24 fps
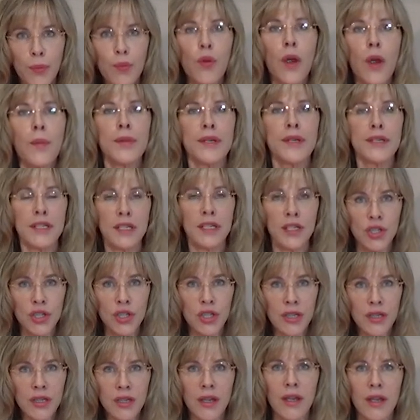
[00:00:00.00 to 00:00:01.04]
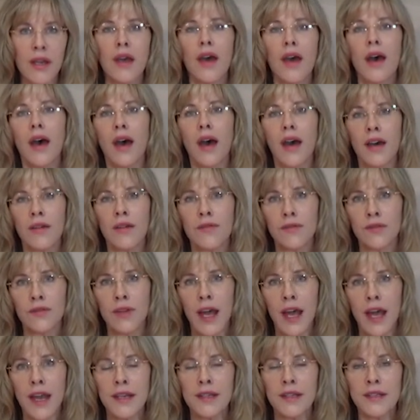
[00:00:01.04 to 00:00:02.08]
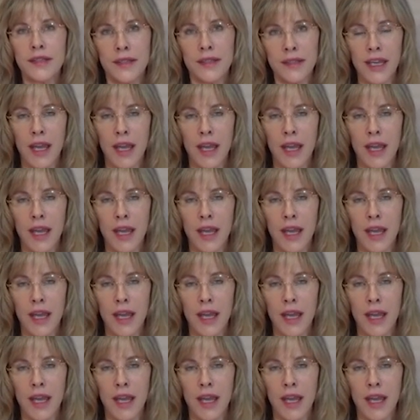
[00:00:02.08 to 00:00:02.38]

repetition of light